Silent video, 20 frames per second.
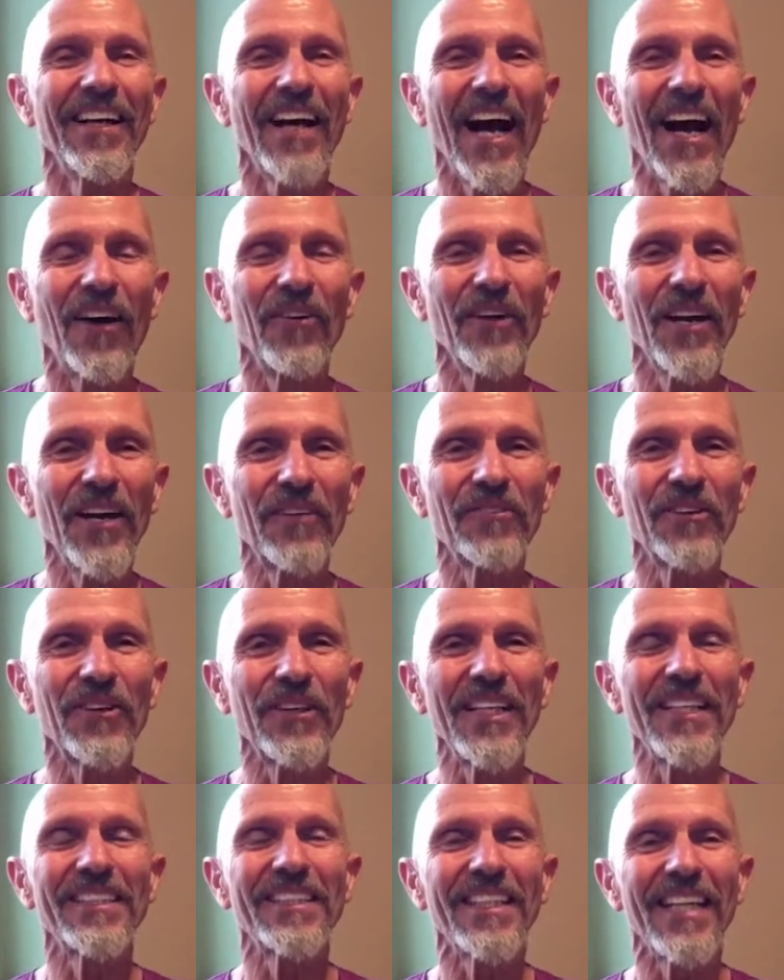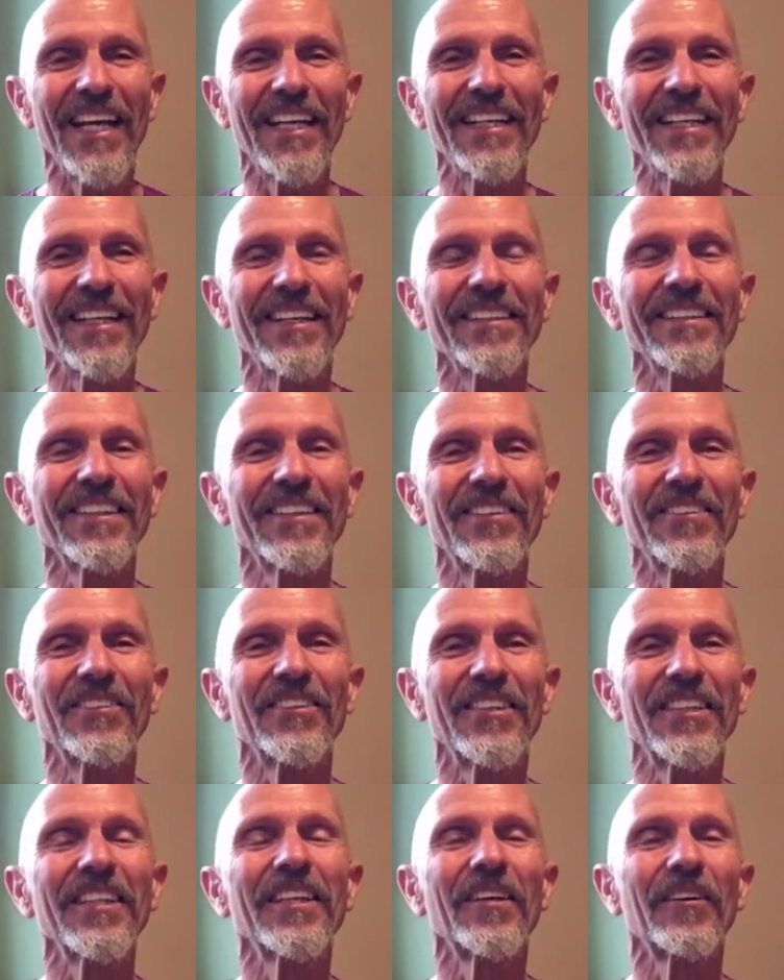However, it's getting a little
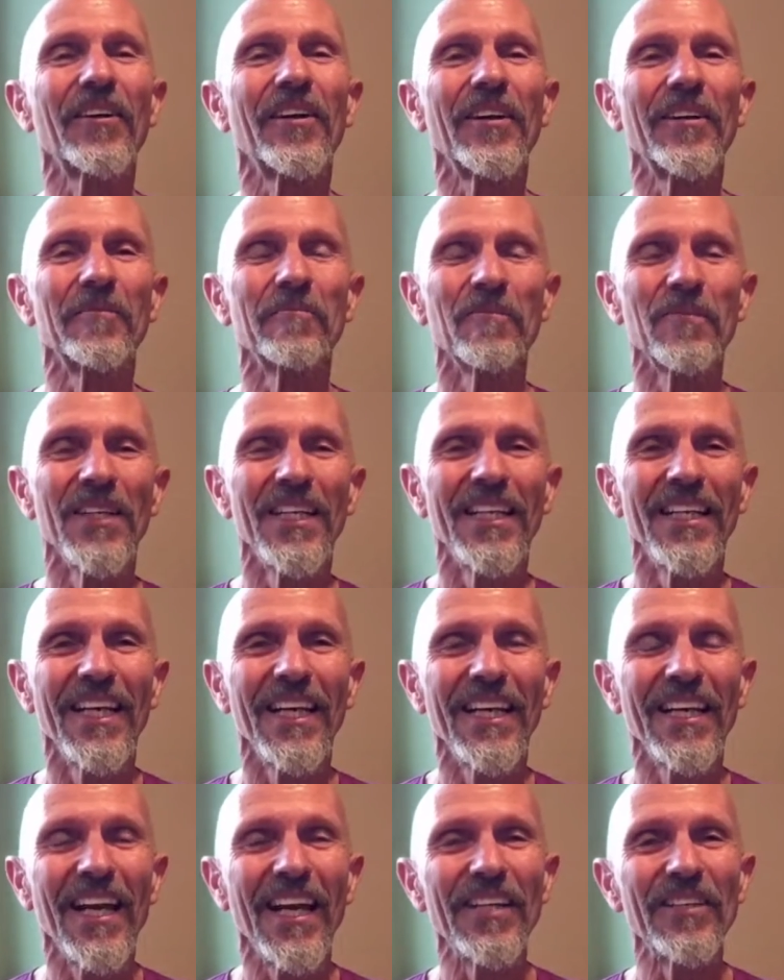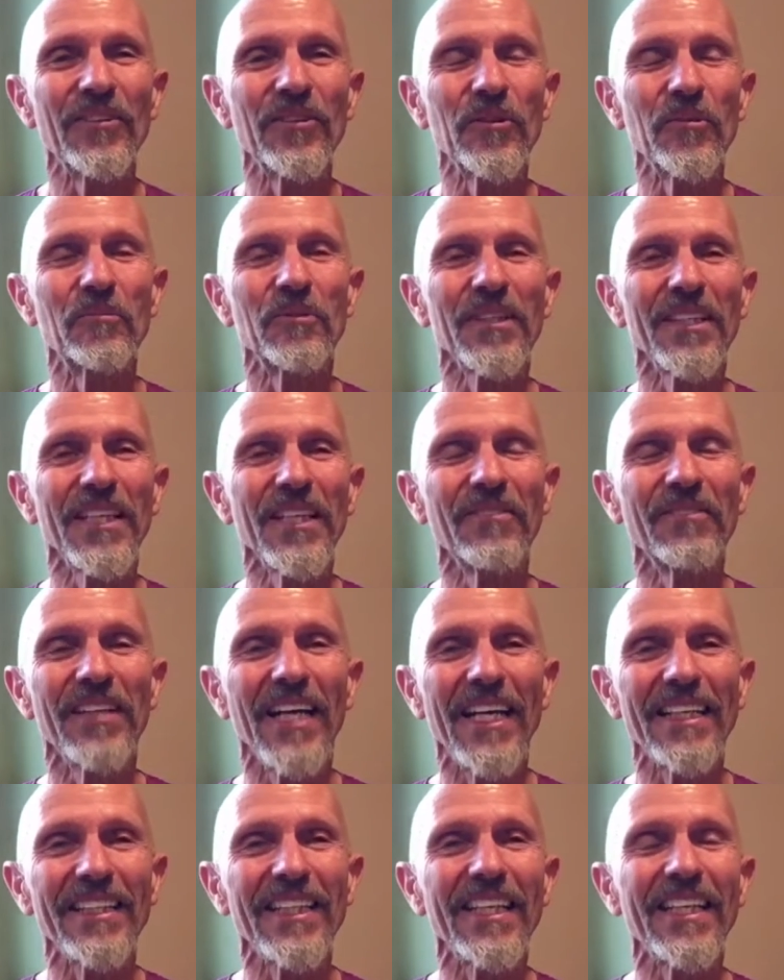clearer, and I do believe
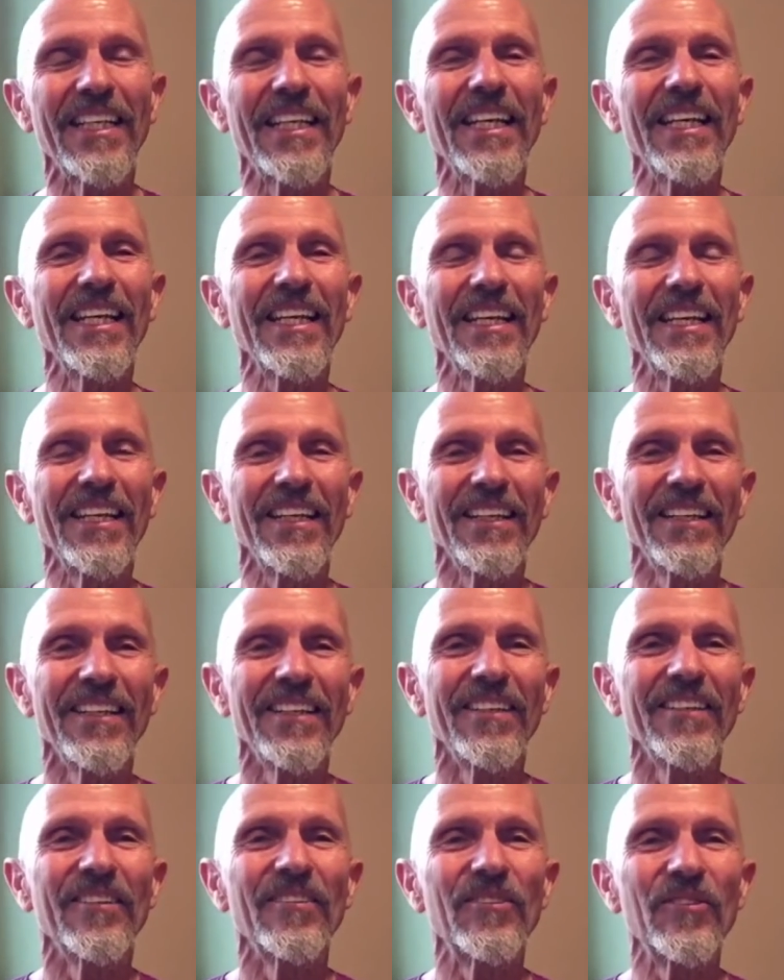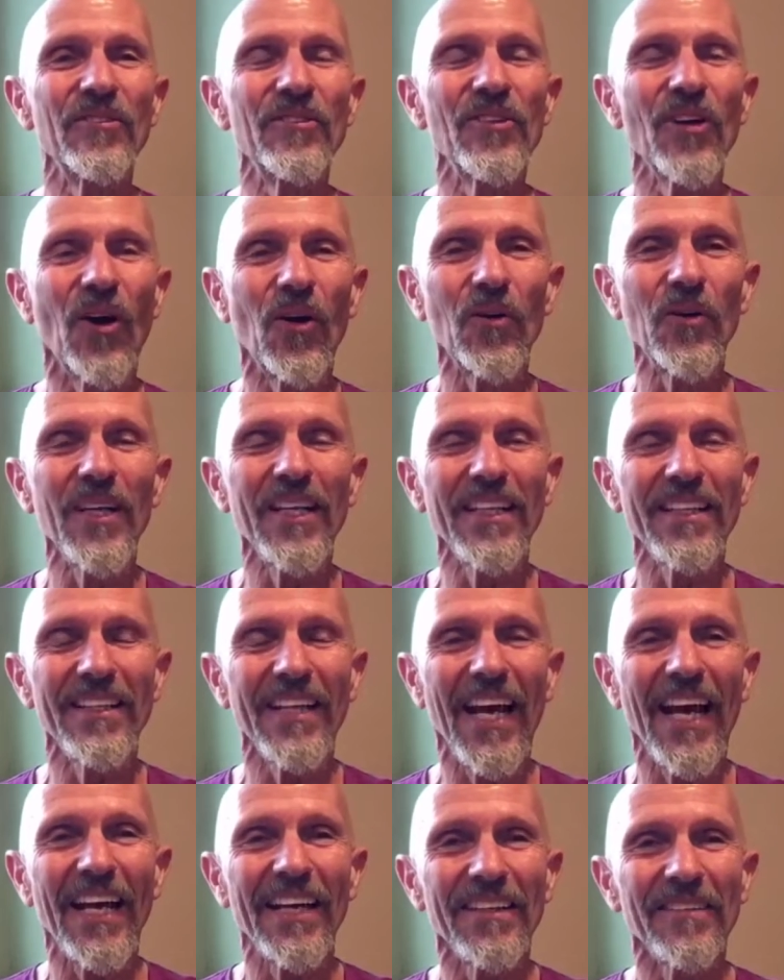that the key to knowing
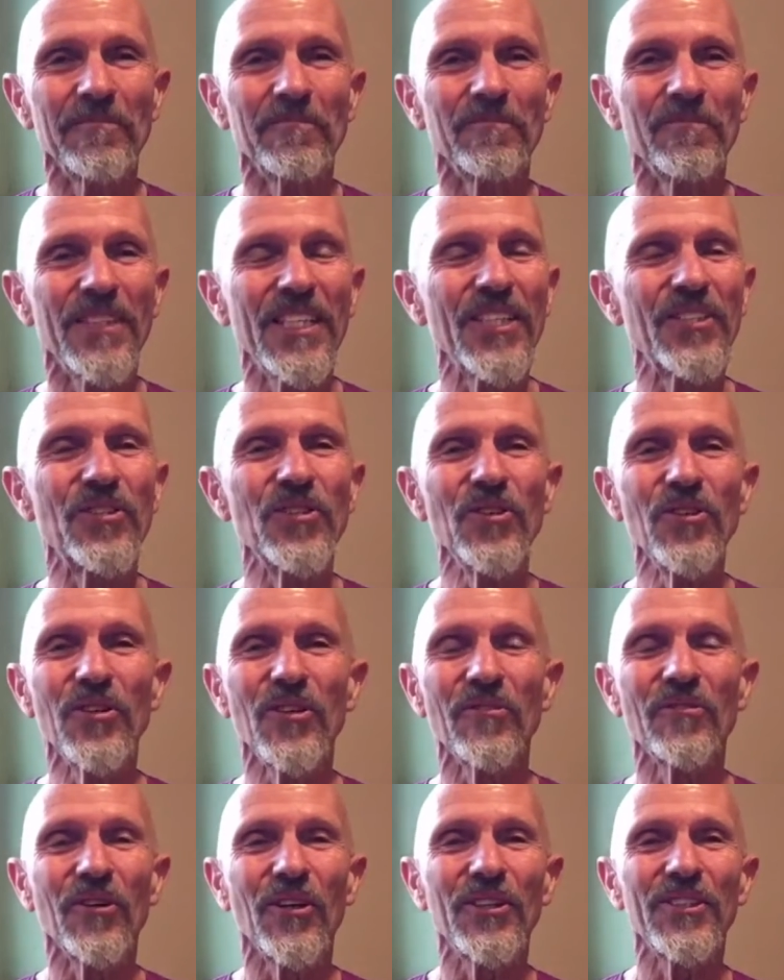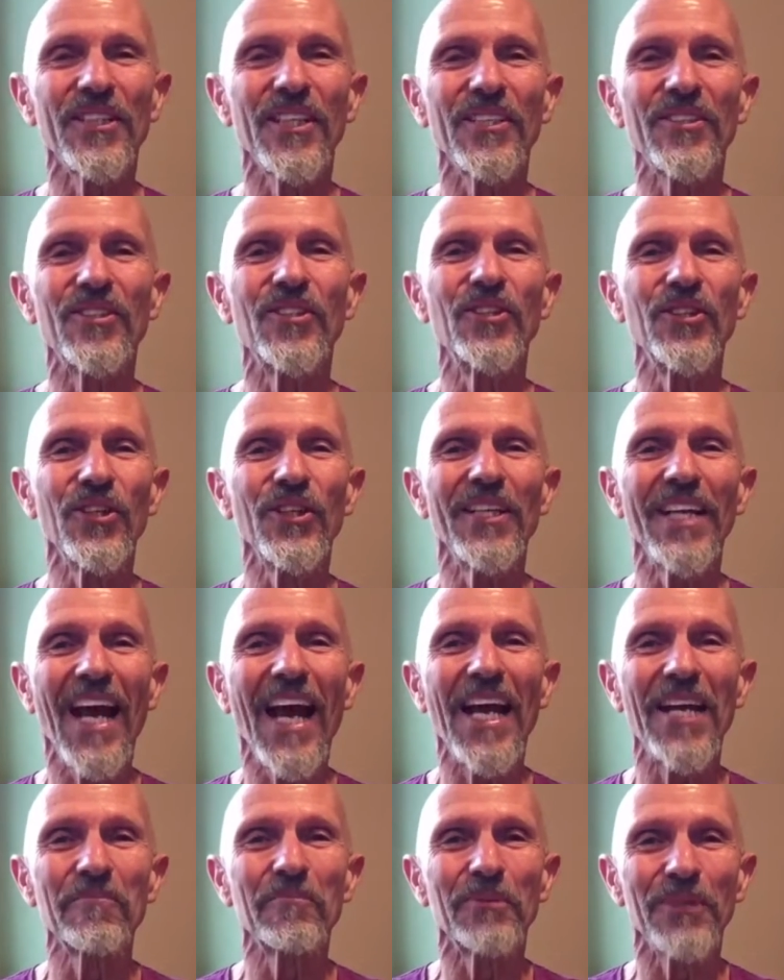that this universe is good
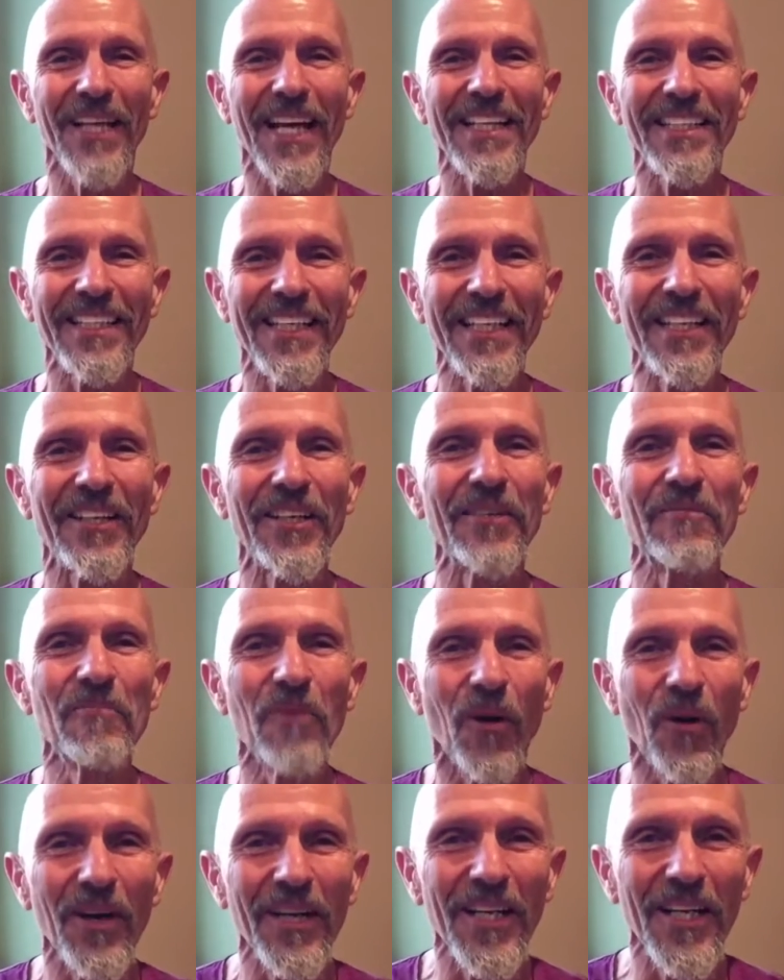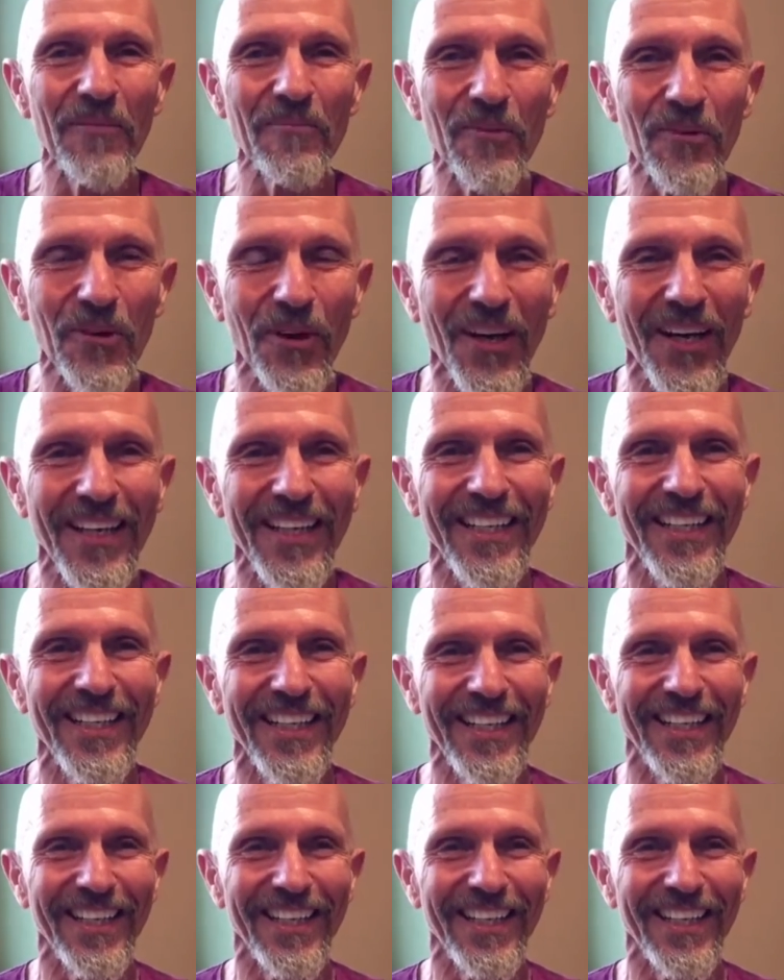and plenty. Good morning, Brooke.